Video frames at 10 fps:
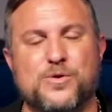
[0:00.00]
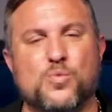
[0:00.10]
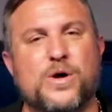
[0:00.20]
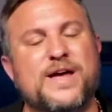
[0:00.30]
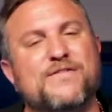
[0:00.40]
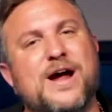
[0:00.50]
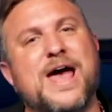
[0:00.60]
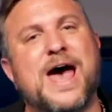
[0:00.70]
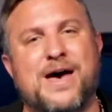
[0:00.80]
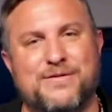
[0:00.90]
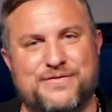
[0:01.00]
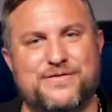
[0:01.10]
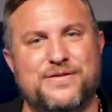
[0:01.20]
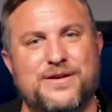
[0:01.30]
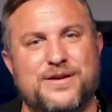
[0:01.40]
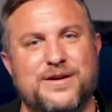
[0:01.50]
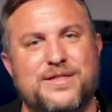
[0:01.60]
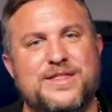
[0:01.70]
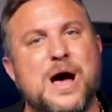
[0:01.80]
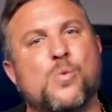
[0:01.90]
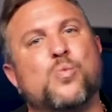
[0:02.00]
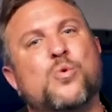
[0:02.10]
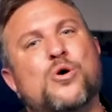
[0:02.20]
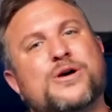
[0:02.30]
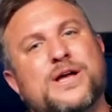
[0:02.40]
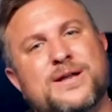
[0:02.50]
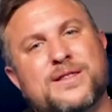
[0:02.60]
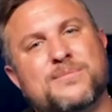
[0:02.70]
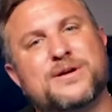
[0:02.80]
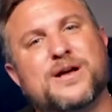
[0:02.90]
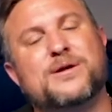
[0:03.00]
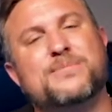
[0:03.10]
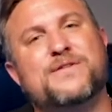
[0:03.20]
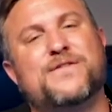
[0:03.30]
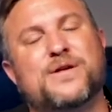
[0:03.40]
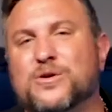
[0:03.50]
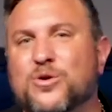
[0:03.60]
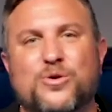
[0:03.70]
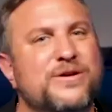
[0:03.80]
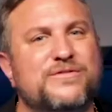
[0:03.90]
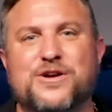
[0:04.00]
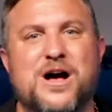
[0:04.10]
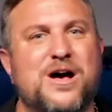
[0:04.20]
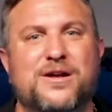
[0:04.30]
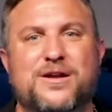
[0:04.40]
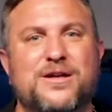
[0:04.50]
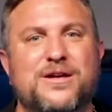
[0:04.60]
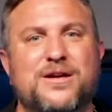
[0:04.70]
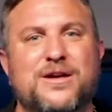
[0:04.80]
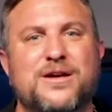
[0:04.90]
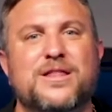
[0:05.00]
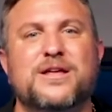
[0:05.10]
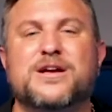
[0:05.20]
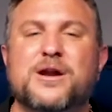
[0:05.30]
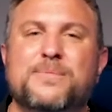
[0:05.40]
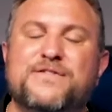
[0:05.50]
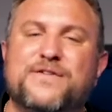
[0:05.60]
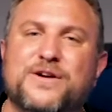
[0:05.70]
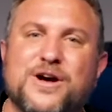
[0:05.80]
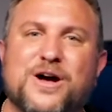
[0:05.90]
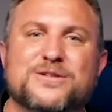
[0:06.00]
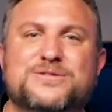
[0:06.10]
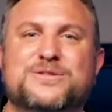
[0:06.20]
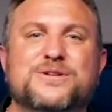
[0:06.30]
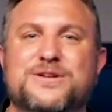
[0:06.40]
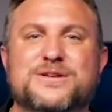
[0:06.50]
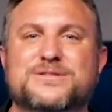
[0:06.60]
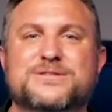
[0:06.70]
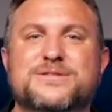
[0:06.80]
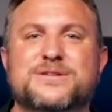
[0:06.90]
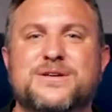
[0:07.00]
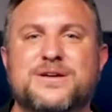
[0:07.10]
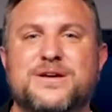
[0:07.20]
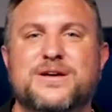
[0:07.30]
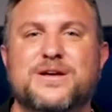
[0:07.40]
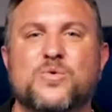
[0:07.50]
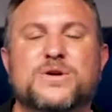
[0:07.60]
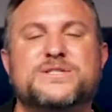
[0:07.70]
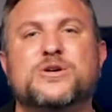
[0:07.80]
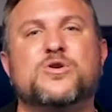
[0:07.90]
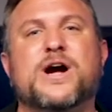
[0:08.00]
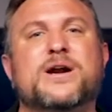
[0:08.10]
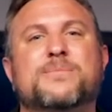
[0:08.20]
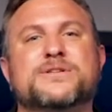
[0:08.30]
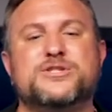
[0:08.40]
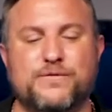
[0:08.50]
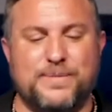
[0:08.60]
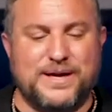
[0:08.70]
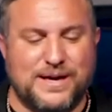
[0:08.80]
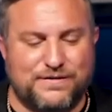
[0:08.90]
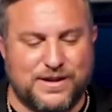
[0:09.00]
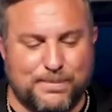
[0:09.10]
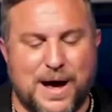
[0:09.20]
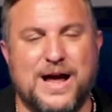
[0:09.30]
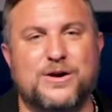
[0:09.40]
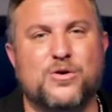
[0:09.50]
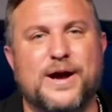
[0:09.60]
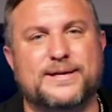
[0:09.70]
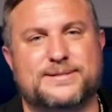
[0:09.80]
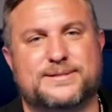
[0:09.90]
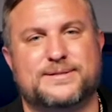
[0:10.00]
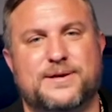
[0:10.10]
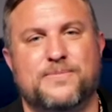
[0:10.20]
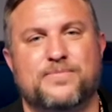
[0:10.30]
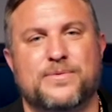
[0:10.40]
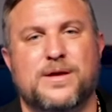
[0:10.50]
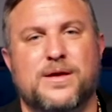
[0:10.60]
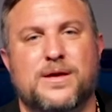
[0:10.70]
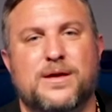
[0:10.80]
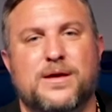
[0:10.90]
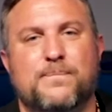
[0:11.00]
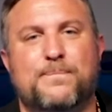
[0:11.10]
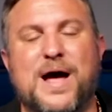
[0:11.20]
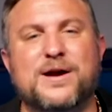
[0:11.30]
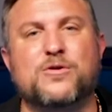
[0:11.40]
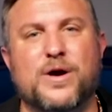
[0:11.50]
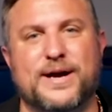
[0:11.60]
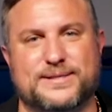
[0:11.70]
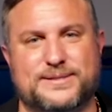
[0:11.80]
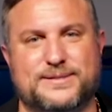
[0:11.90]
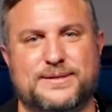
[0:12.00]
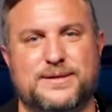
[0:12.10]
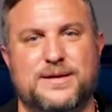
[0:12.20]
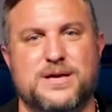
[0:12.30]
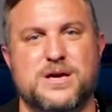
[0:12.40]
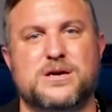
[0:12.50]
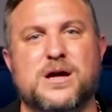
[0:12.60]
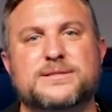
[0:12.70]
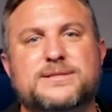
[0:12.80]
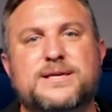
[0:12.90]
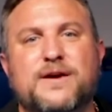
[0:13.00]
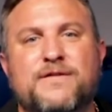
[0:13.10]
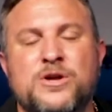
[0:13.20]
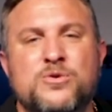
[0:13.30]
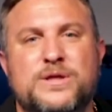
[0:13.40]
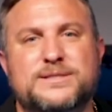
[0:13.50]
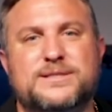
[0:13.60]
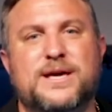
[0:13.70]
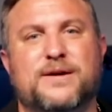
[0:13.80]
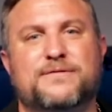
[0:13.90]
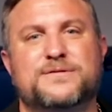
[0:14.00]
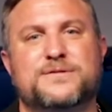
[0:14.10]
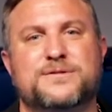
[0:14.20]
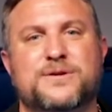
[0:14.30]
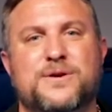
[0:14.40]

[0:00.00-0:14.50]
whatever I have, the outworking of them are going to be for the glory of God. They're going to be for God's goodness. What's incredible is you've been gifted by grace. By grace, God has given you these gifts.